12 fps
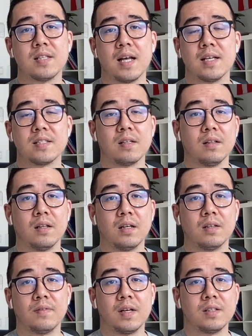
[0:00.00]
as a lot
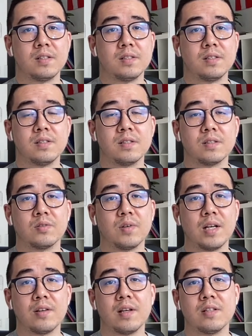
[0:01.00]
of other
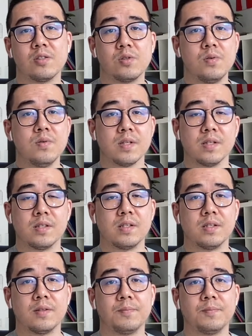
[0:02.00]
graduate students.